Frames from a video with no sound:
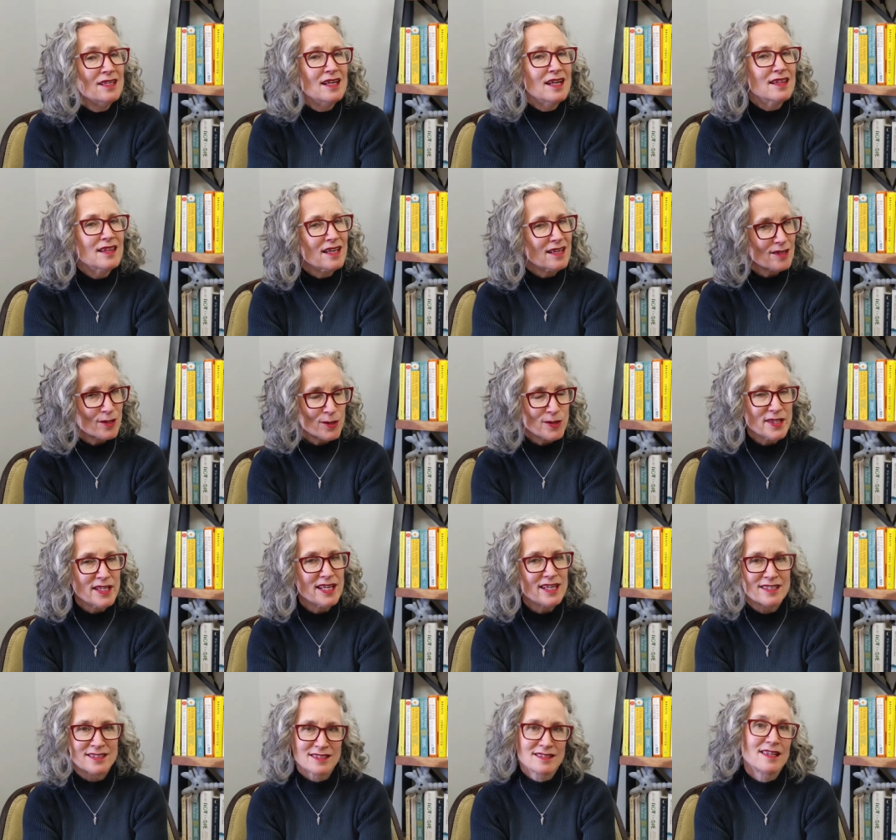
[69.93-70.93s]
that only
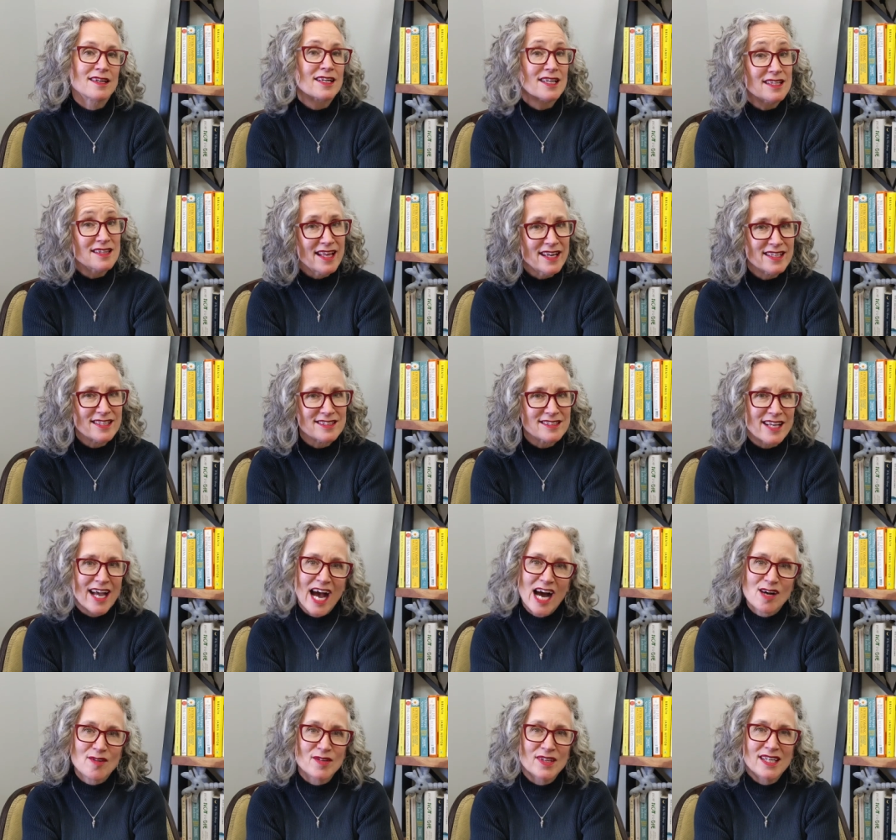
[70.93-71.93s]
us lucky ladies
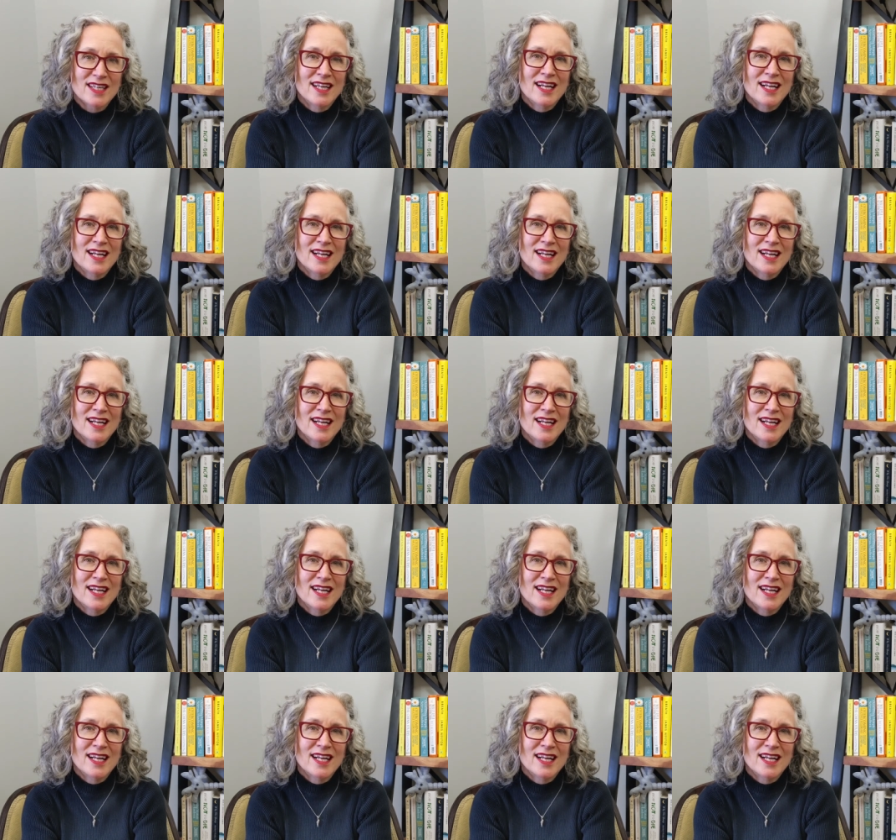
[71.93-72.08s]
have